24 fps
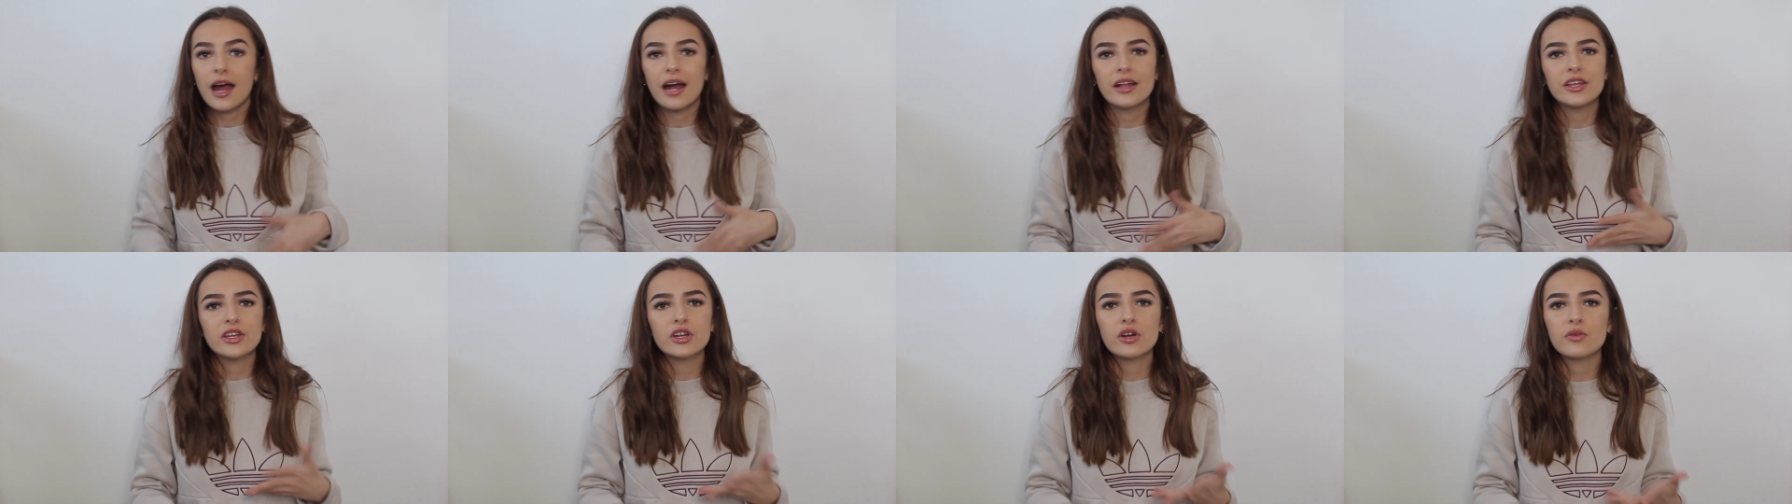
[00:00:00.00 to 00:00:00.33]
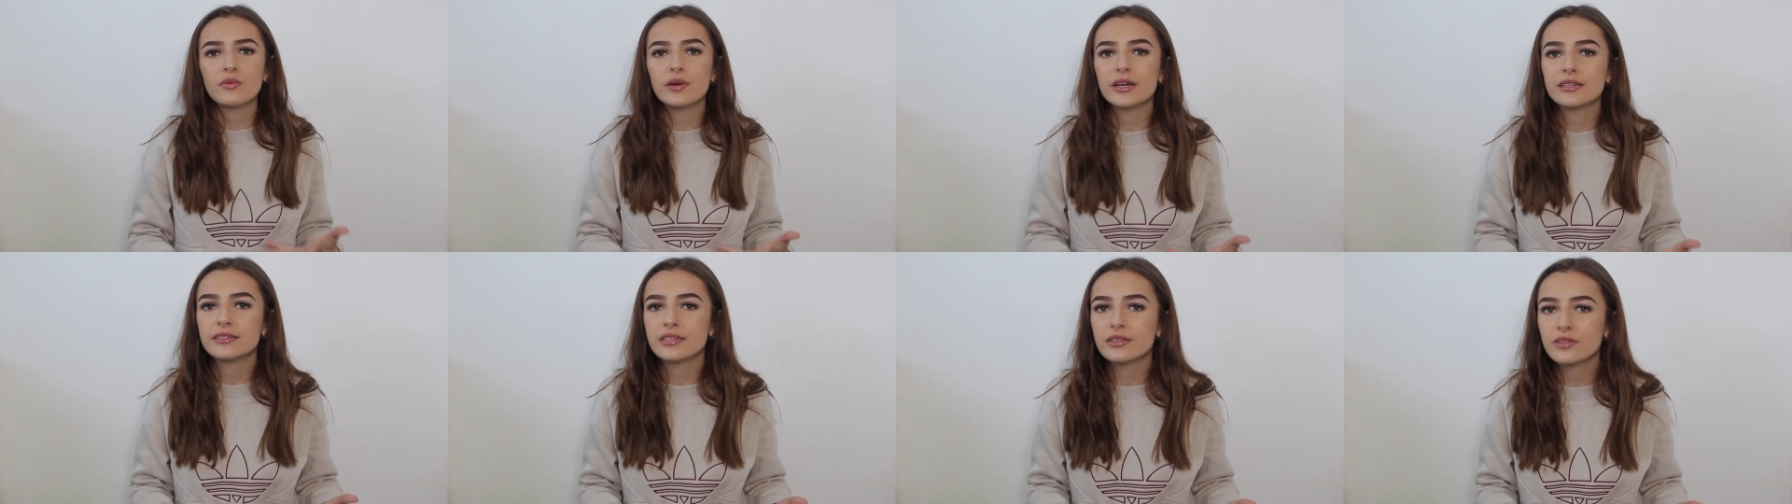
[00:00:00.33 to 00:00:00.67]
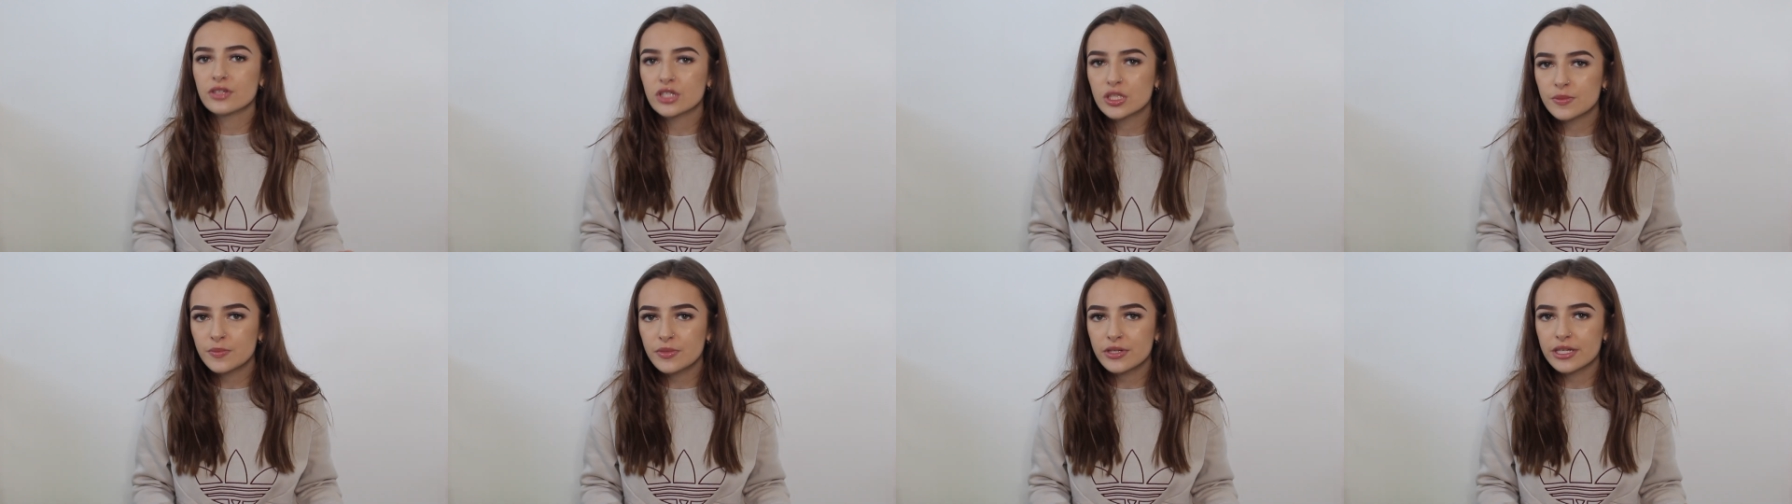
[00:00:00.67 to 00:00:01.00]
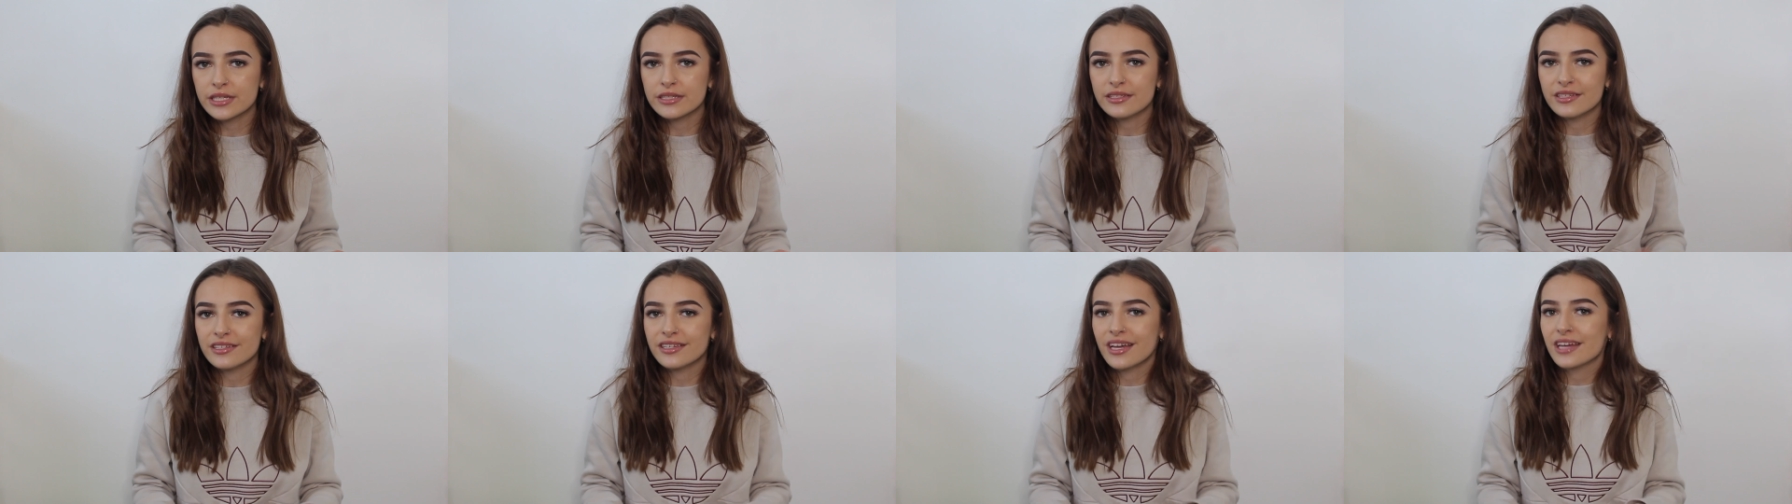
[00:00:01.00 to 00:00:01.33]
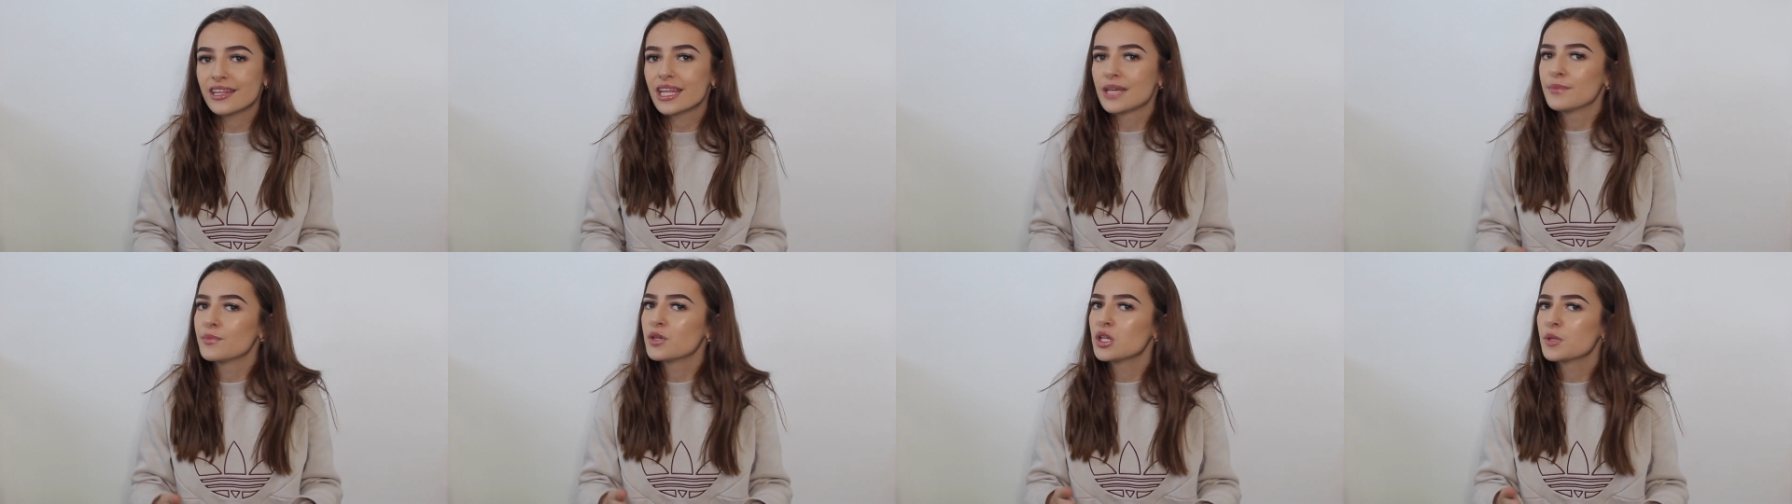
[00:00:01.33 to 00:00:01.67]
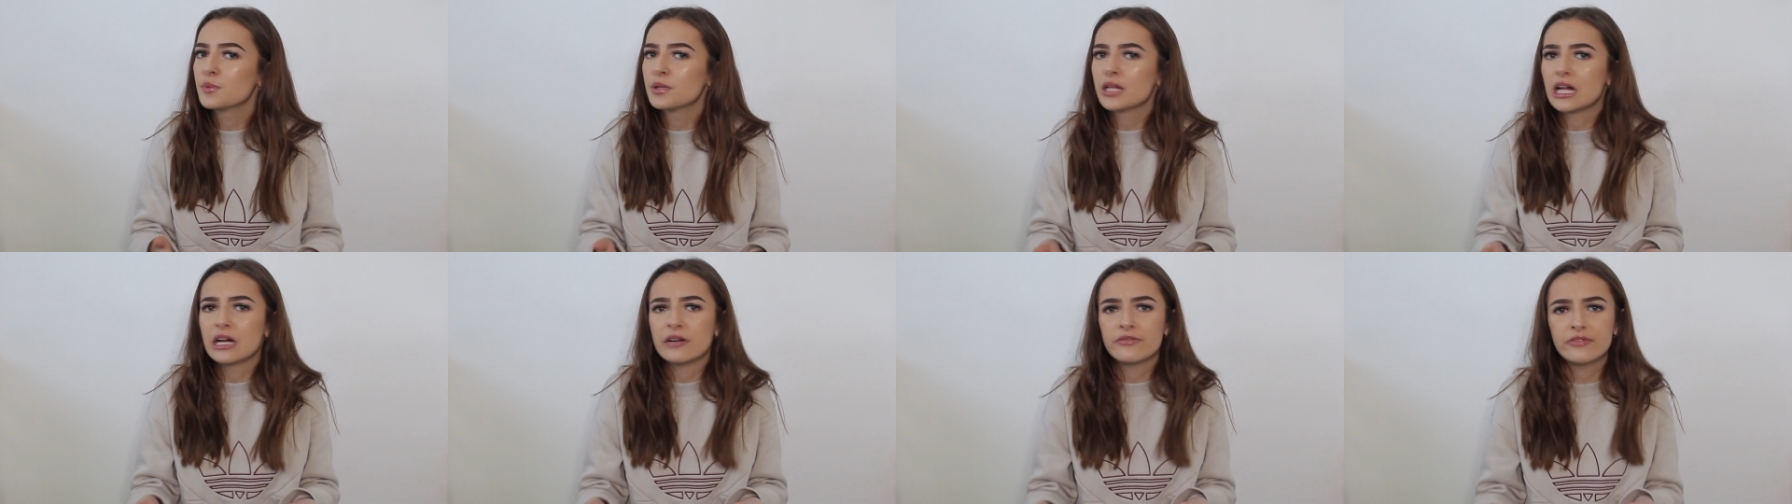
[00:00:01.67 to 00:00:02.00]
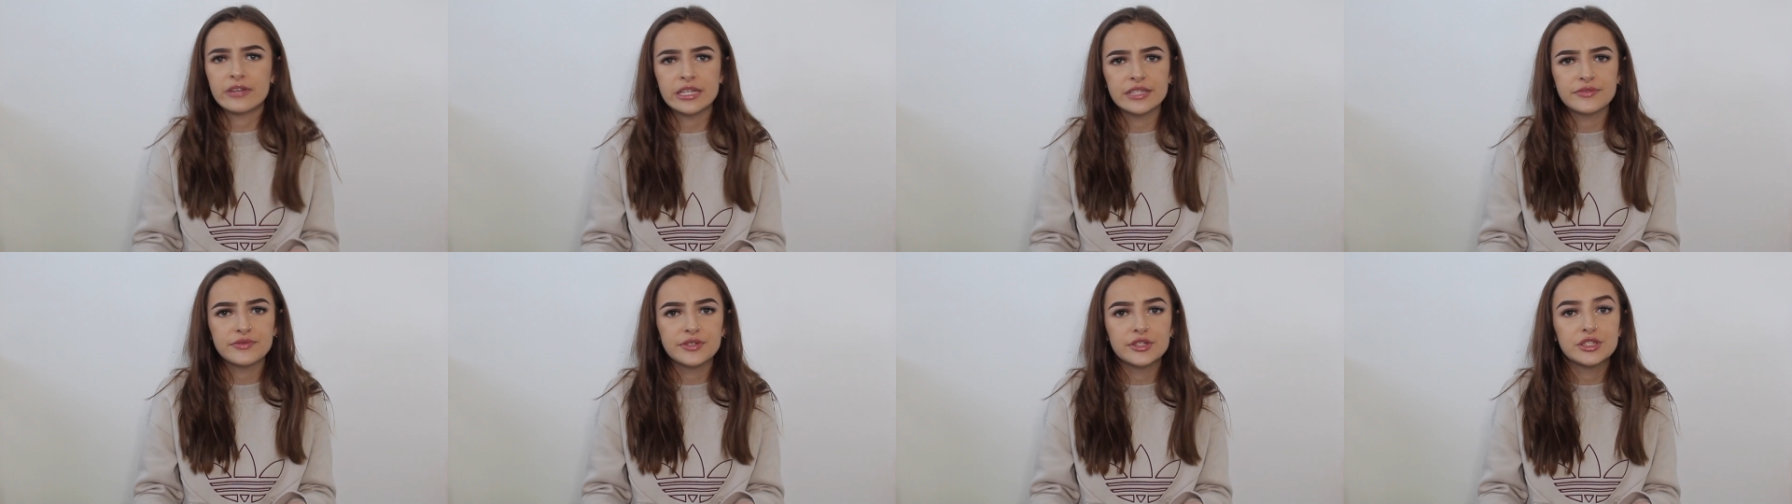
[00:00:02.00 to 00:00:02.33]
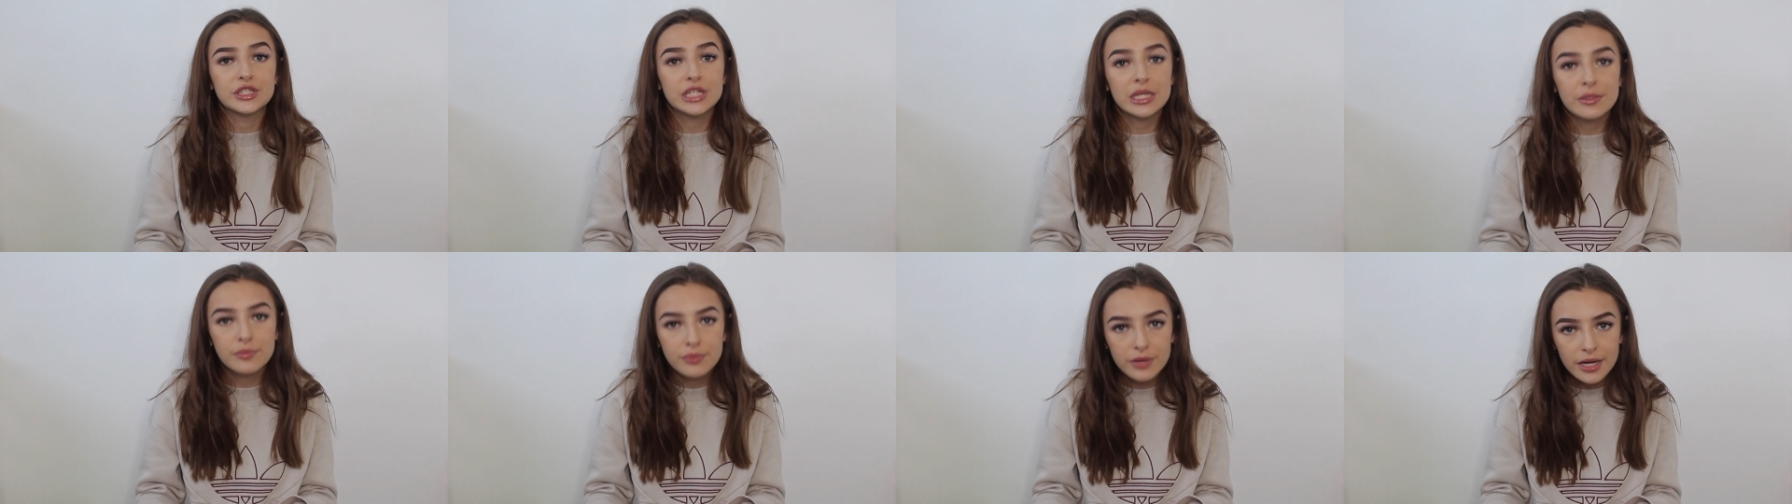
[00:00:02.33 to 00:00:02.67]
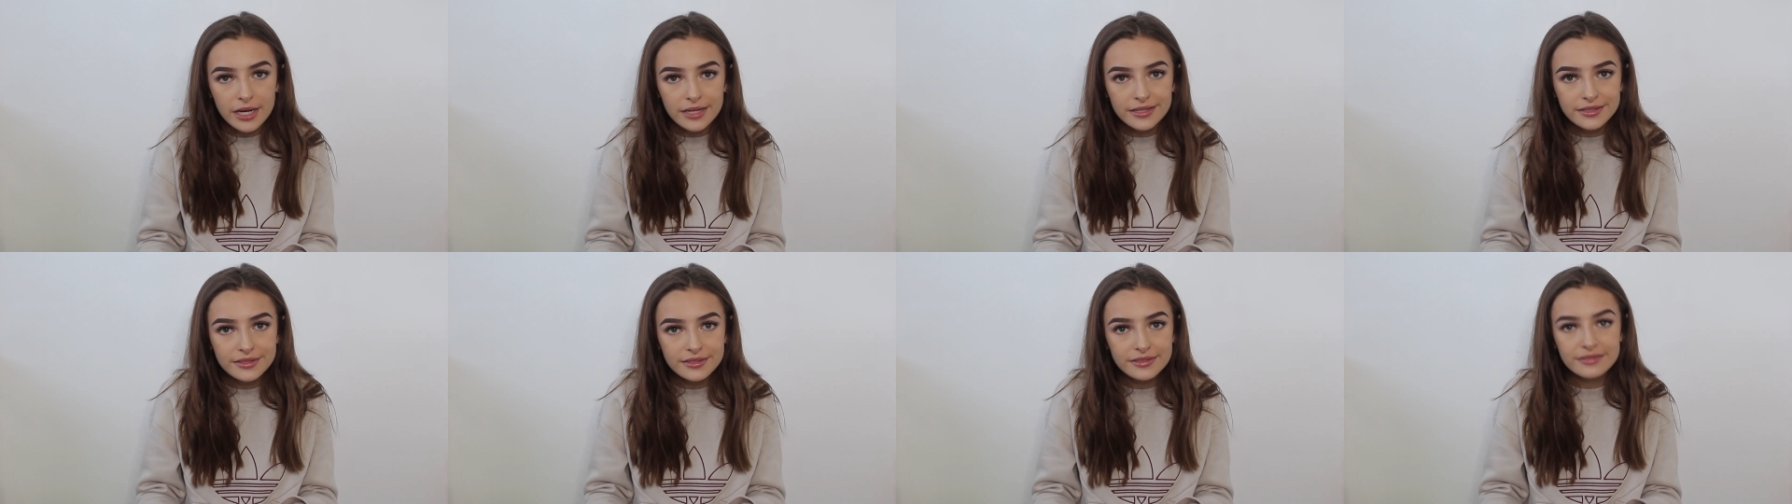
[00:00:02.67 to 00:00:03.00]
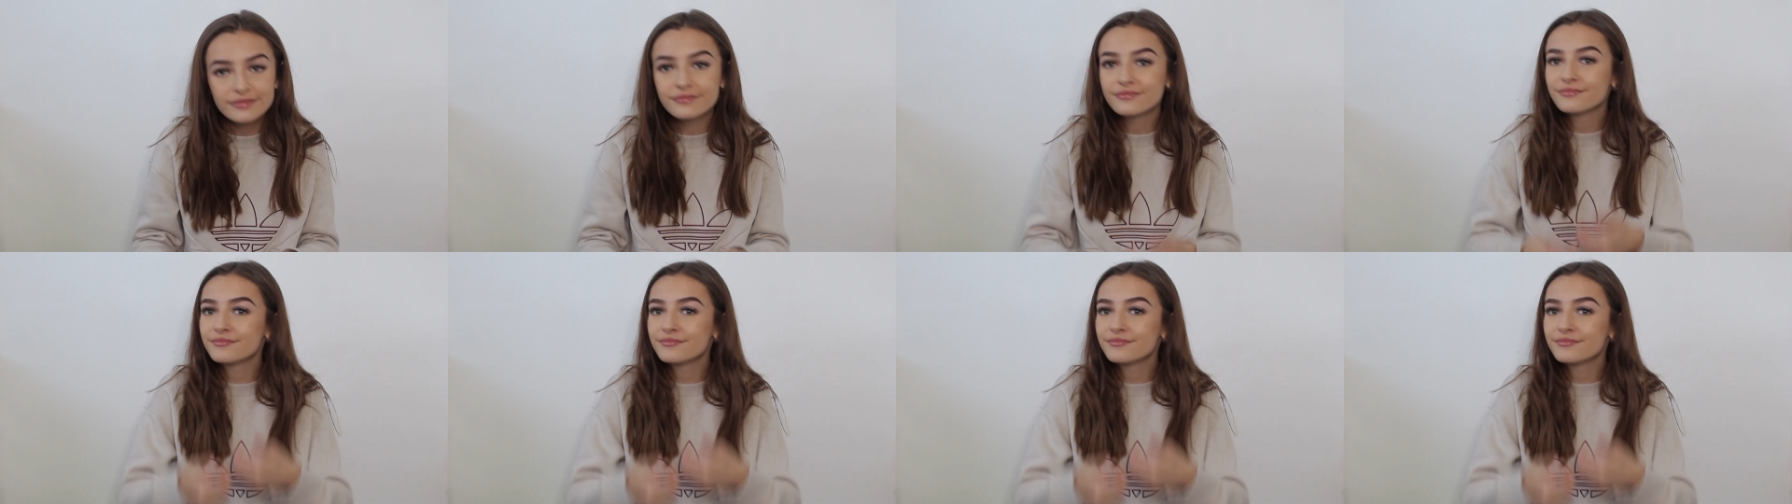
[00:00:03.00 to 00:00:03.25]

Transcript: and you're not wasting loads of money, so you get like multiple outfits for a cheap price.